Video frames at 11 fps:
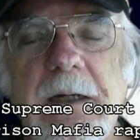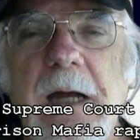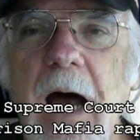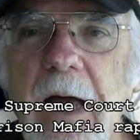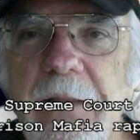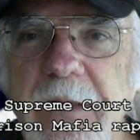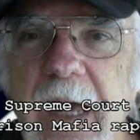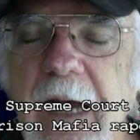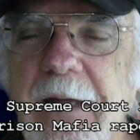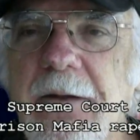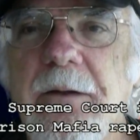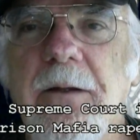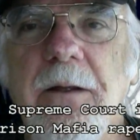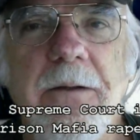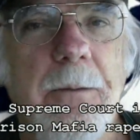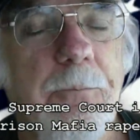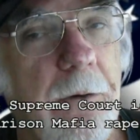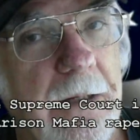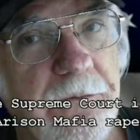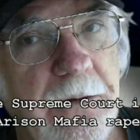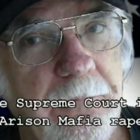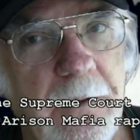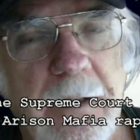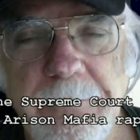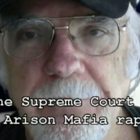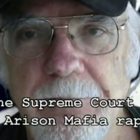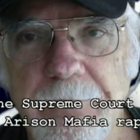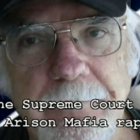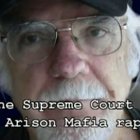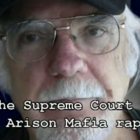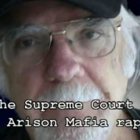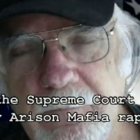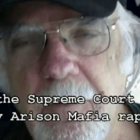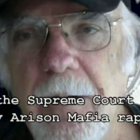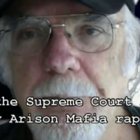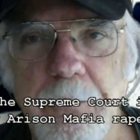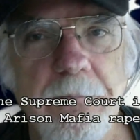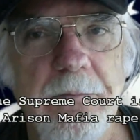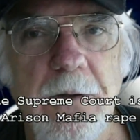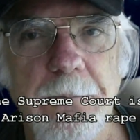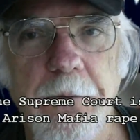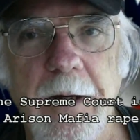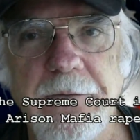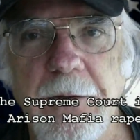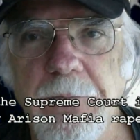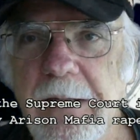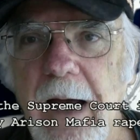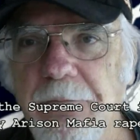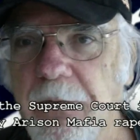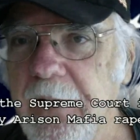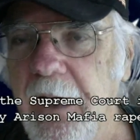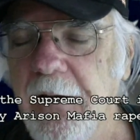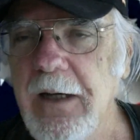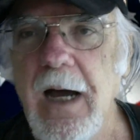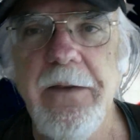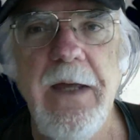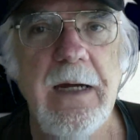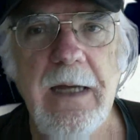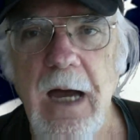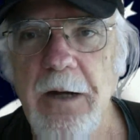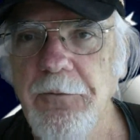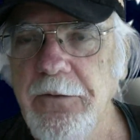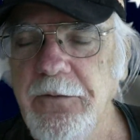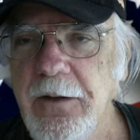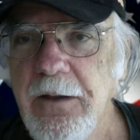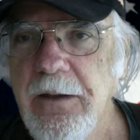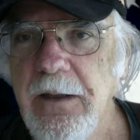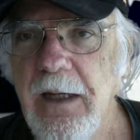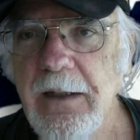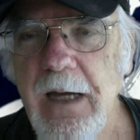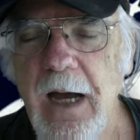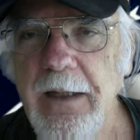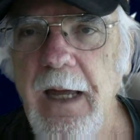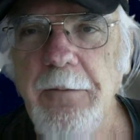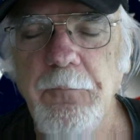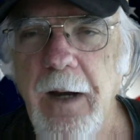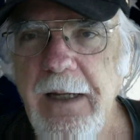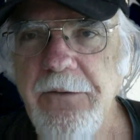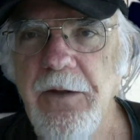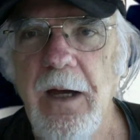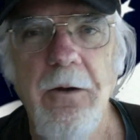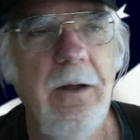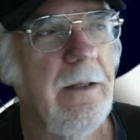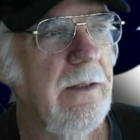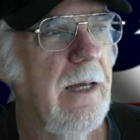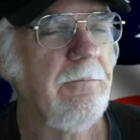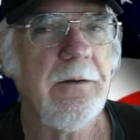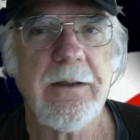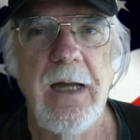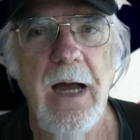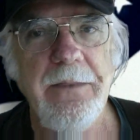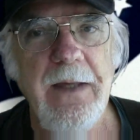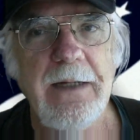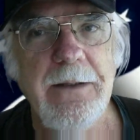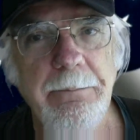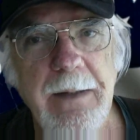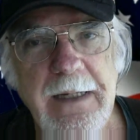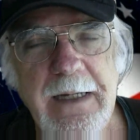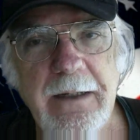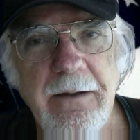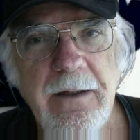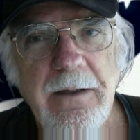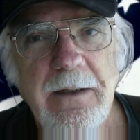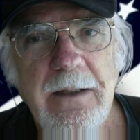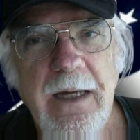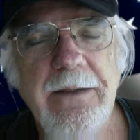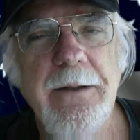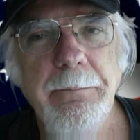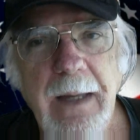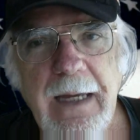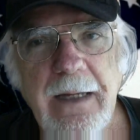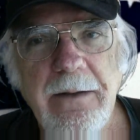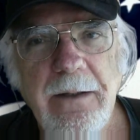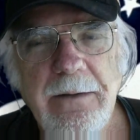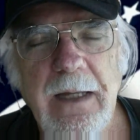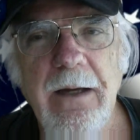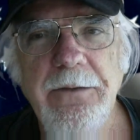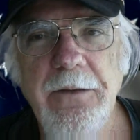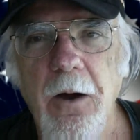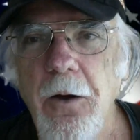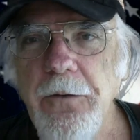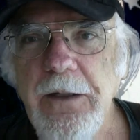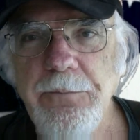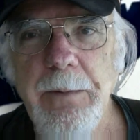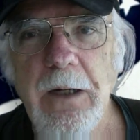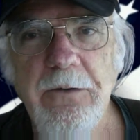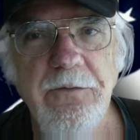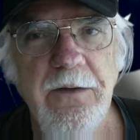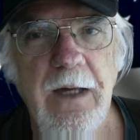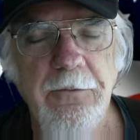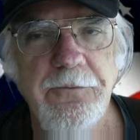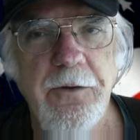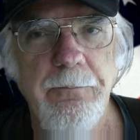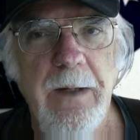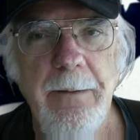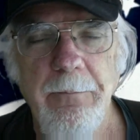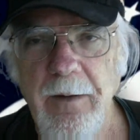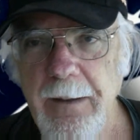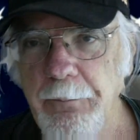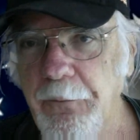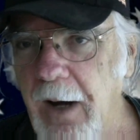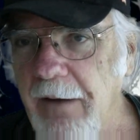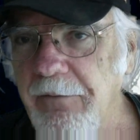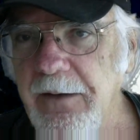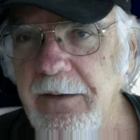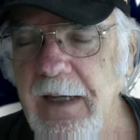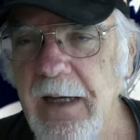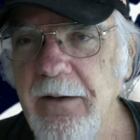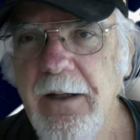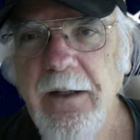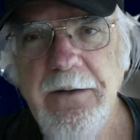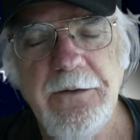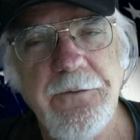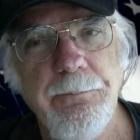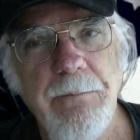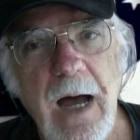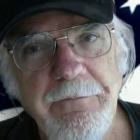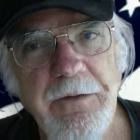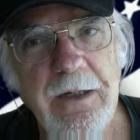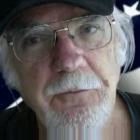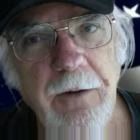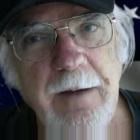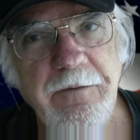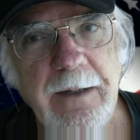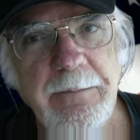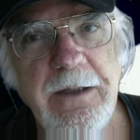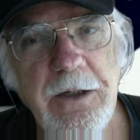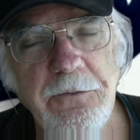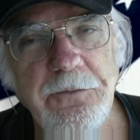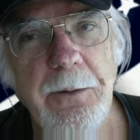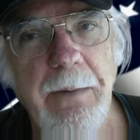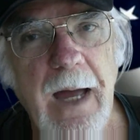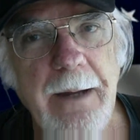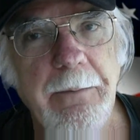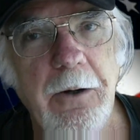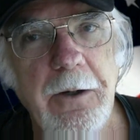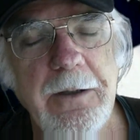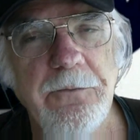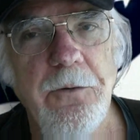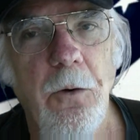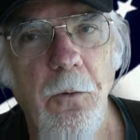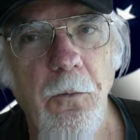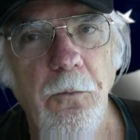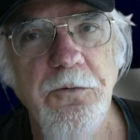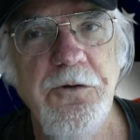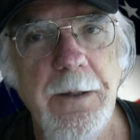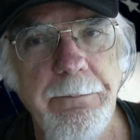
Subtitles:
Contact the president, what little president we got for now, contact Congress and raise hell and contact the media and demand that all these billions of dollars in profit that this mafia crime family used to buy America's whole